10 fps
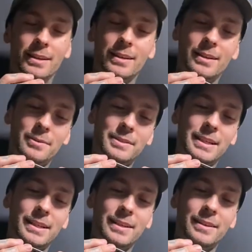And I was
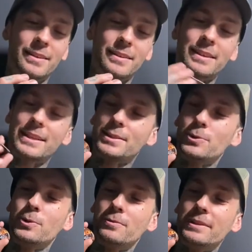like, that's
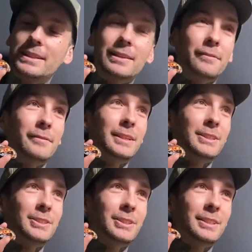cool if we did a
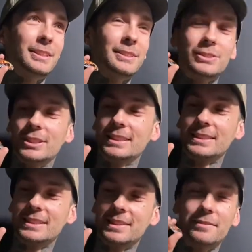fish
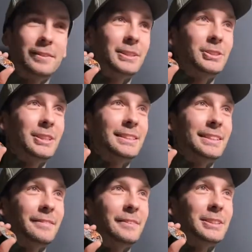chasing the fish,
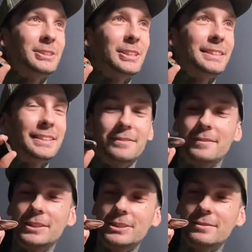chasing the fish, chasing the
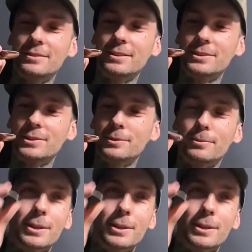fish. It looks super